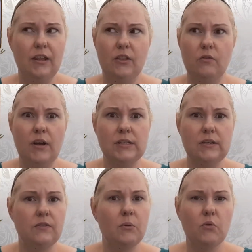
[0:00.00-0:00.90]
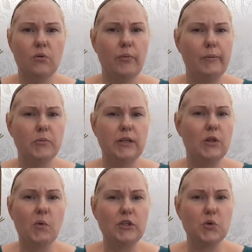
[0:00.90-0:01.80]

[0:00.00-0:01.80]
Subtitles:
I think the rest of them were probably in the